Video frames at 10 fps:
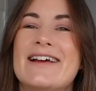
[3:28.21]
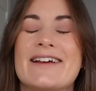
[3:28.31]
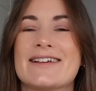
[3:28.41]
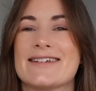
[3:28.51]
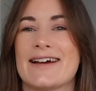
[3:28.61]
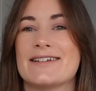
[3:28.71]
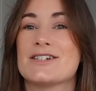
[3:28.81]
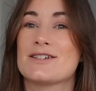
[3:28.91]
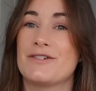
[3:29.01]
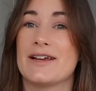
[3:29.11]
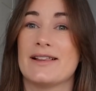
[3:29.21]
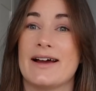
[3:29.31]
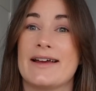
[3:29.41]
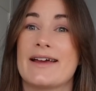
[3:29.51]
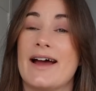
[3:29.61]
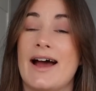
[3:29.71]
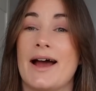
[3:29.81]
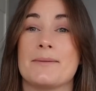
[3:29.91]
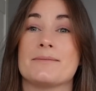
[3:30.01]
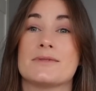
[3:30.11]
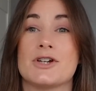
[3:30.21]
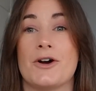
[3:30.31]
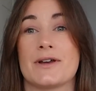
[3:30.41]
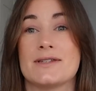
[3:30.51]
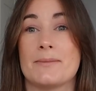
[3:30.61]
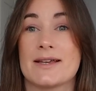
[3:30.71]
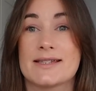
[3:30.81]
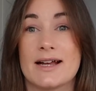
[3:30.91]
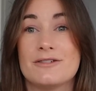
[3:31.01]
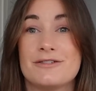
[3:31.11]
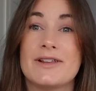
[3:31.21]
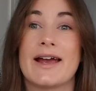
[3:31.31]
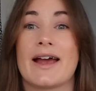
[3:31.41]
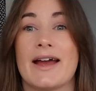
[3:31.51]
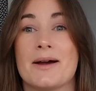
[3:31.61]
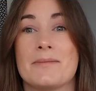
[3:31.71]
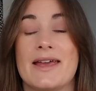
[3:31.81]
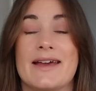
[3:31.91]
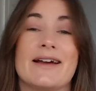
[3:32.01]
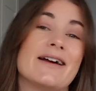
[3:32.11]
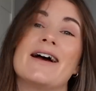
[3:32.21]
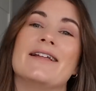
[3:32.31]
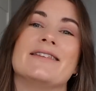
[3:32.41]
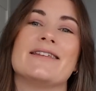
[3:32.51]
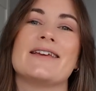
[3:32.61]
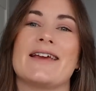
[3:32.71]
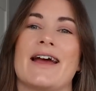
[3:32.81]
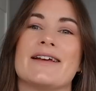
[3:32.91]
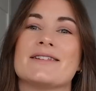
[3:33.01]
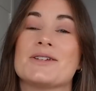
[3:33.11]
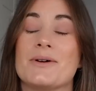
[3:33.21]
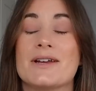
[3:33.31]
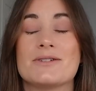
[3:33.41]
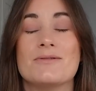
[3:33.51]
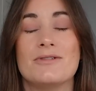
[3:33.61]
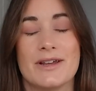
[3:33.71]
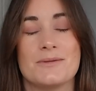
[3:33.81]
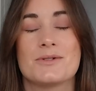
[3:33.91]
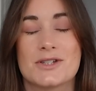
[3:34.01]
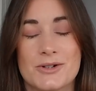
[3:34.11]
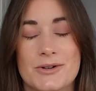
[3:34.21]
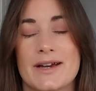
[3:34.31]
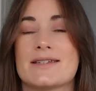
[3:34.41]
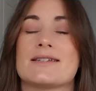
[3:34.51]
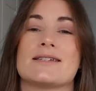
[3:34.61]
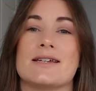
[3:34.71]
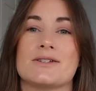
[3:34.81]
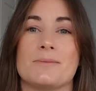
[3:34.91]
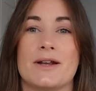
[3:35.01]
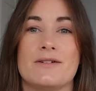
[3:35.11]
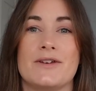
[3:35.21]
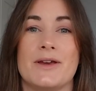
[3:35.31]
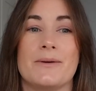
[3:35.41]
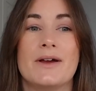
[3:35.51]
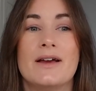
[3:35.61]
Because I just feel like I'm talking to myself like I am here. And yeah, so it was so nice to see so many of you